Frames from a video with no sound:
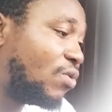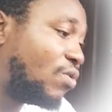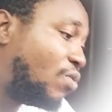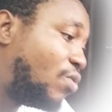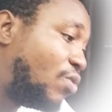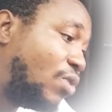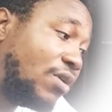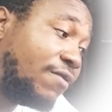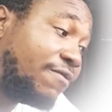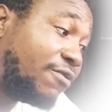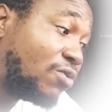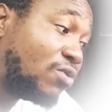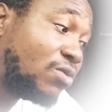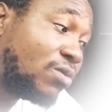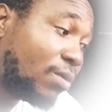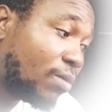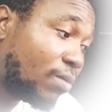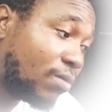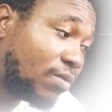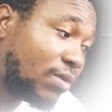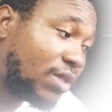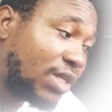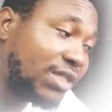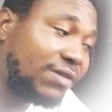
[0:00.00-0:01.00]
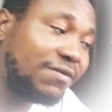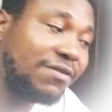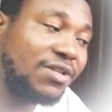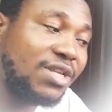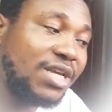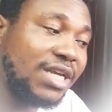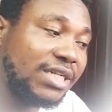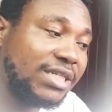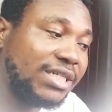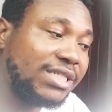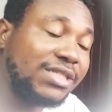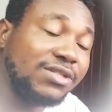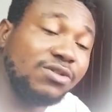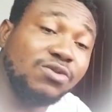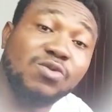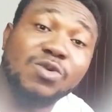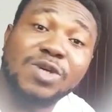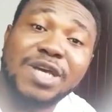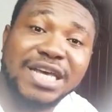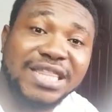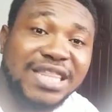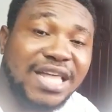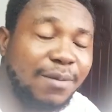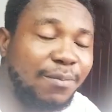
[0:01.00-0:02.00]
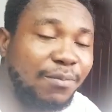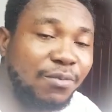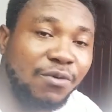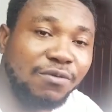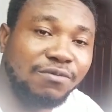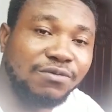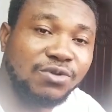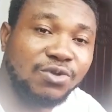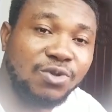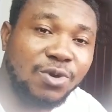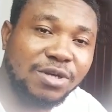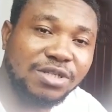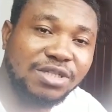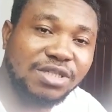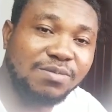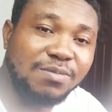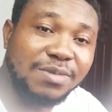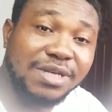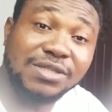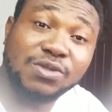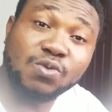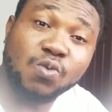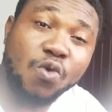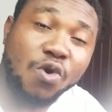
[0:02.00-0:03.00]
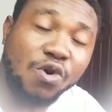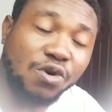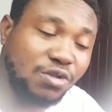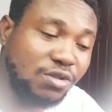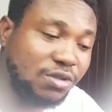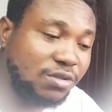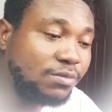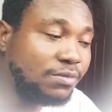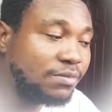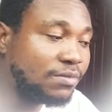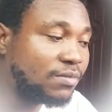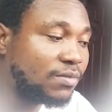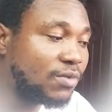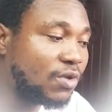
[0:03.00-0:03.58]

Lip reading: even this video editing to get approved. Trust me, it works.